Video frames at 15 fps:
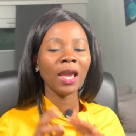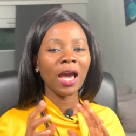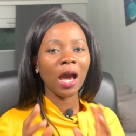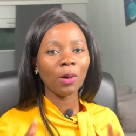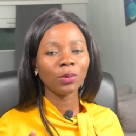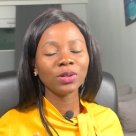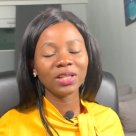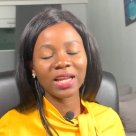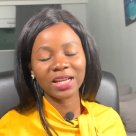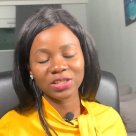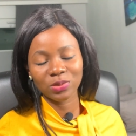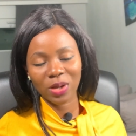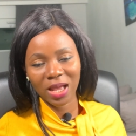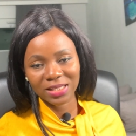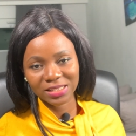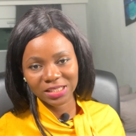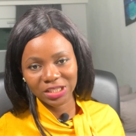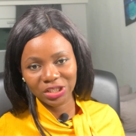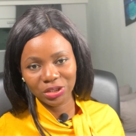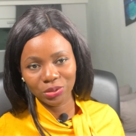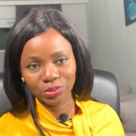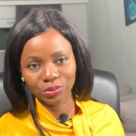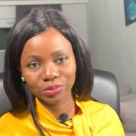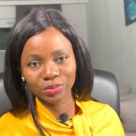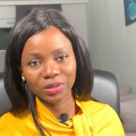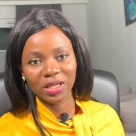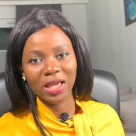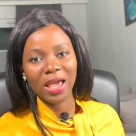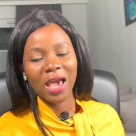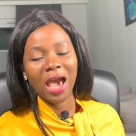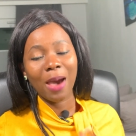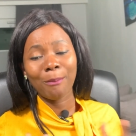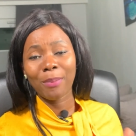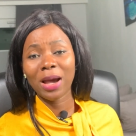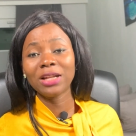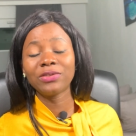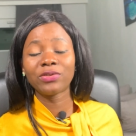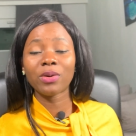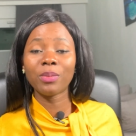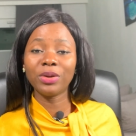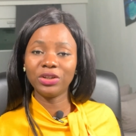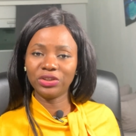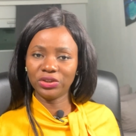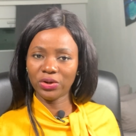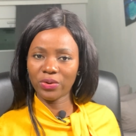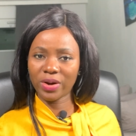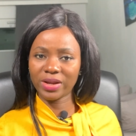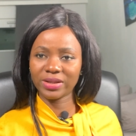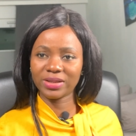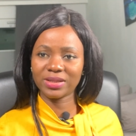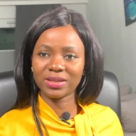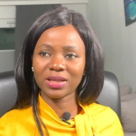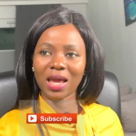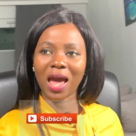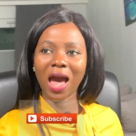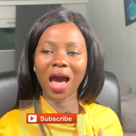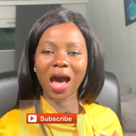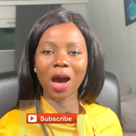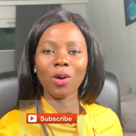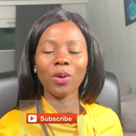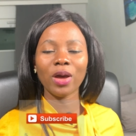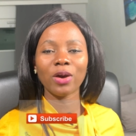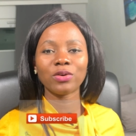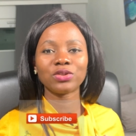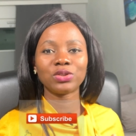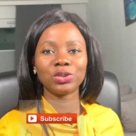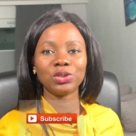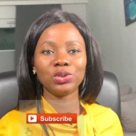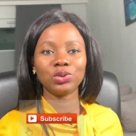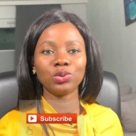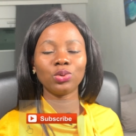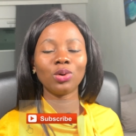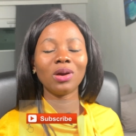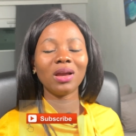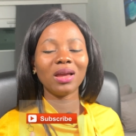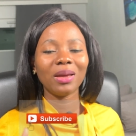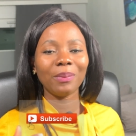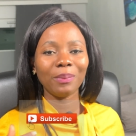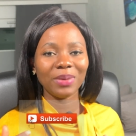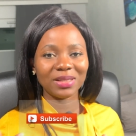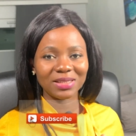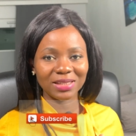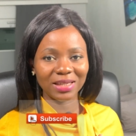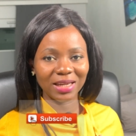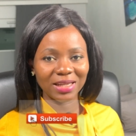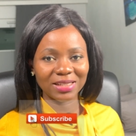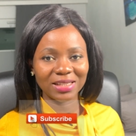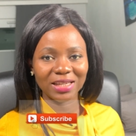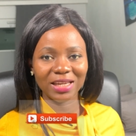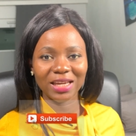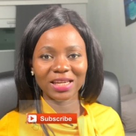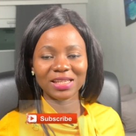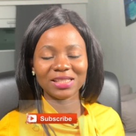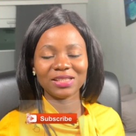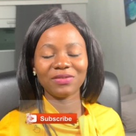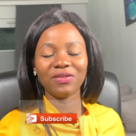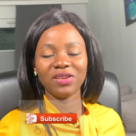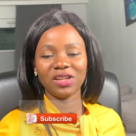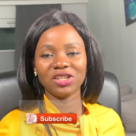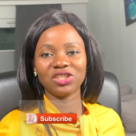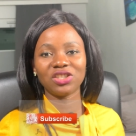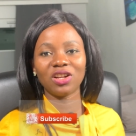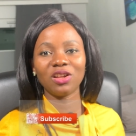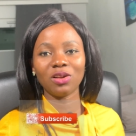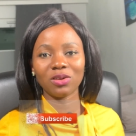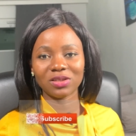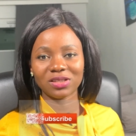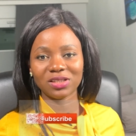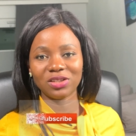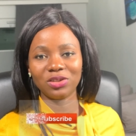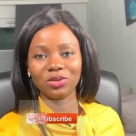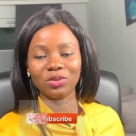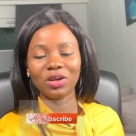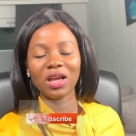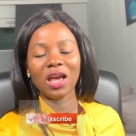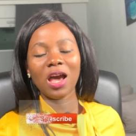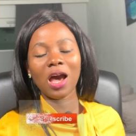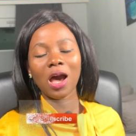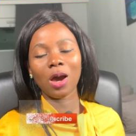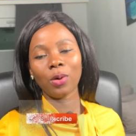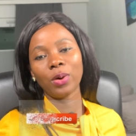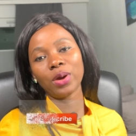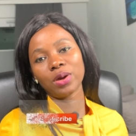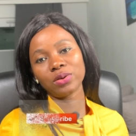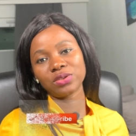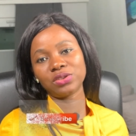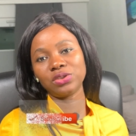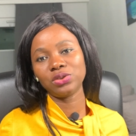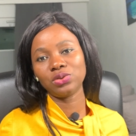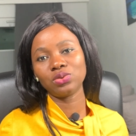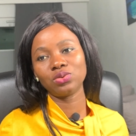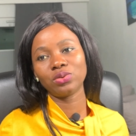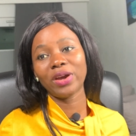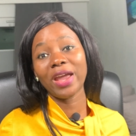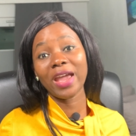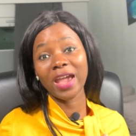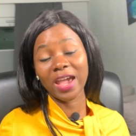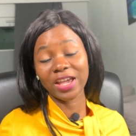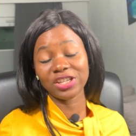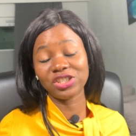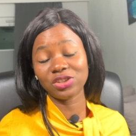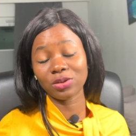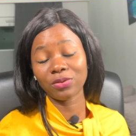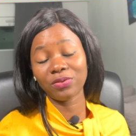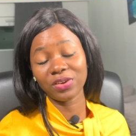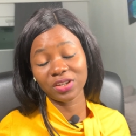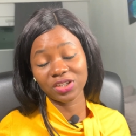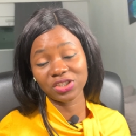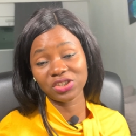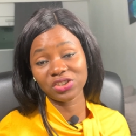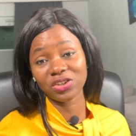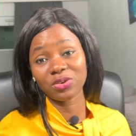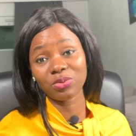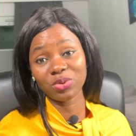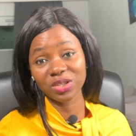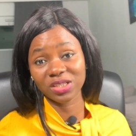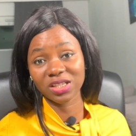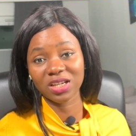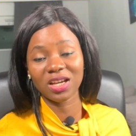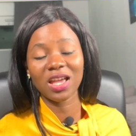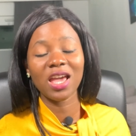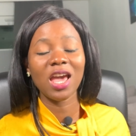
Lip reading: I would like to ask you, apart from insurance, how else do you mitigate against financial loss? You know, how else do you hedge your financial risk?